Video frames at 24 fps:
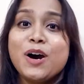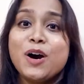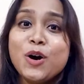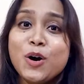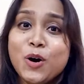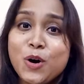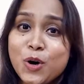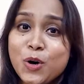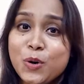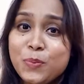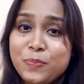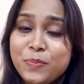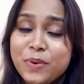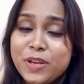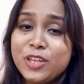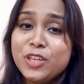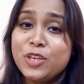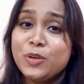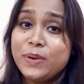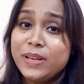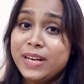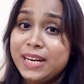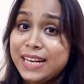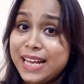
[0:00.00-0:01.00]
Hope
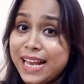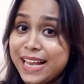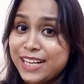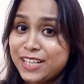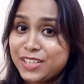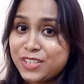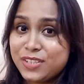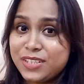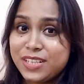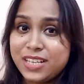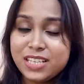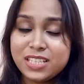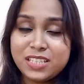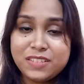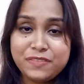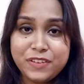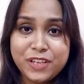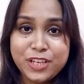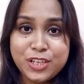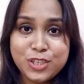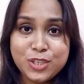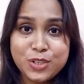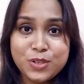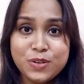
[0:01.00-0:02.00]
you will like today's
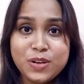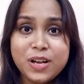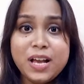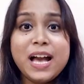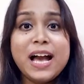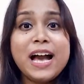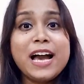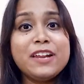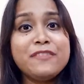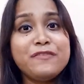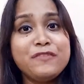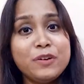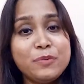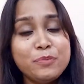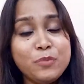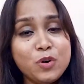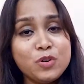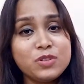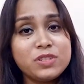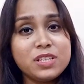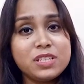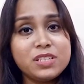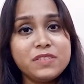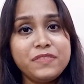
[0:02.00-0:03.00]
video and for more
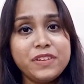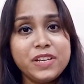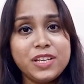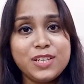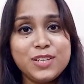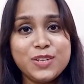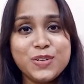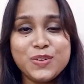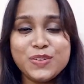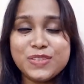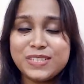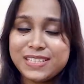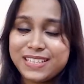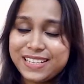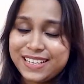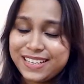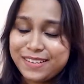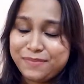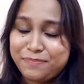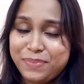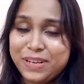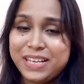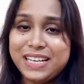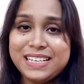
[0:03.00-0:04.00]
such videos,
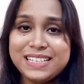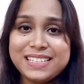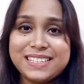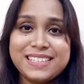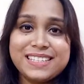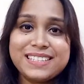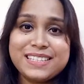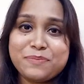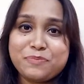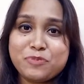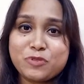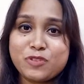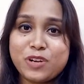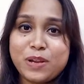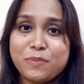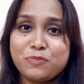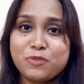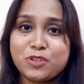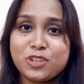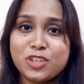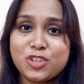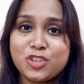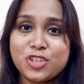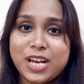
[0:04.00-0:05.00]
please subscribe
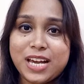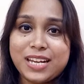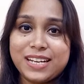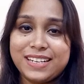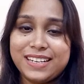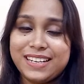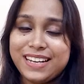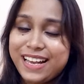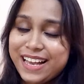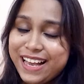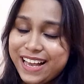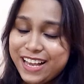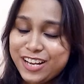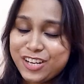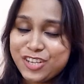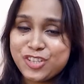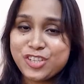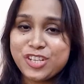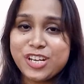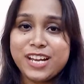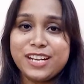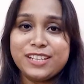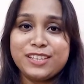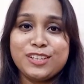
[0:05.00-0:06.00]
to the channel and
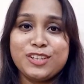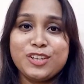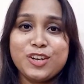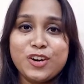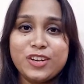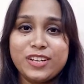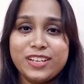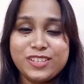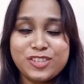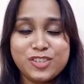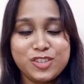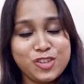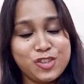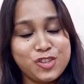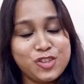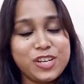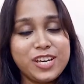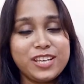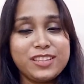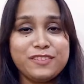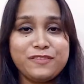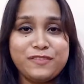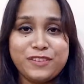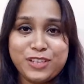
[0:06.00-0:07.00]
share the knowledge,
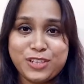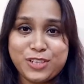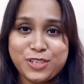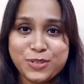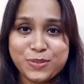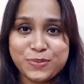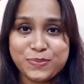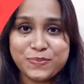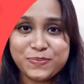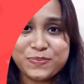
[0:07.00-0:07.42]
share the video.